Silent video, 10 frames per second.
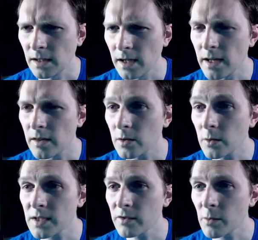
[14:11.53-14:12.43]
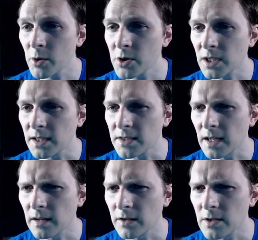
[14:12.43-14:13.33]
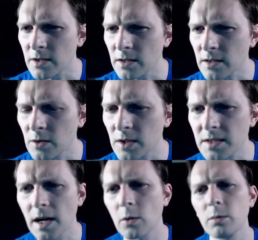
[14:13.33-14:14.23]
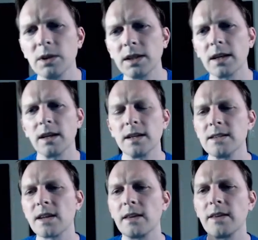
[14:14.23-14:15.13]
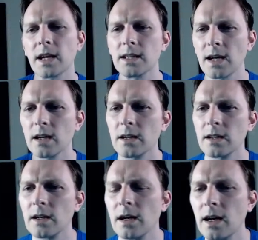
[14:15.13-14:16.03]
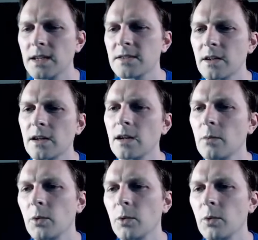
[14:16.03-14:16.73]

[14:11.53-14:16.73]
And the reason for pushing it is kind of interesting too, because now we're building it inside that container I started up.